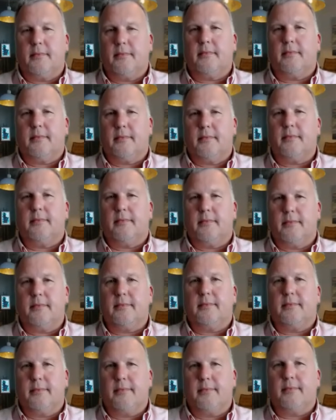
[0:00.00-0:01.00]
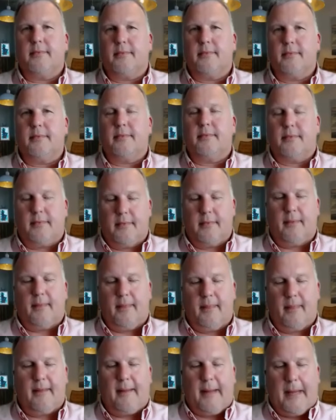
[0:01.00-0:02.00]

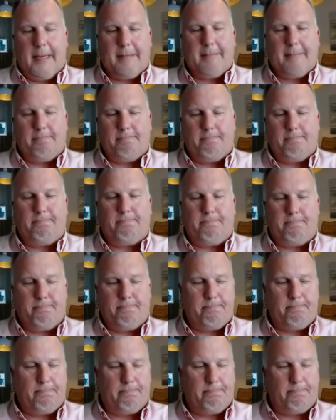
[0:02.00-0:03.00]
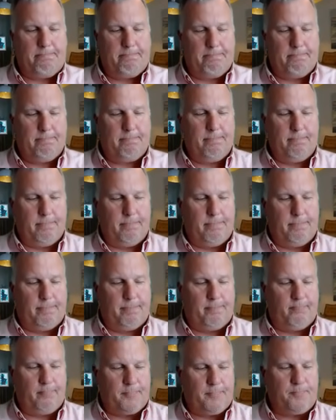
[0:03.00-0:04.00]

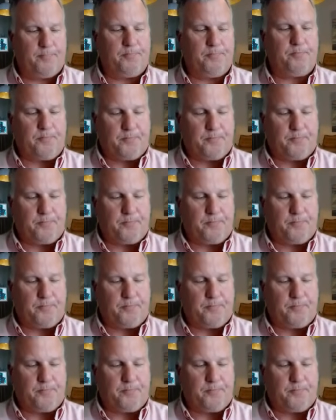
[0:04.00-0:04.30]
(silent)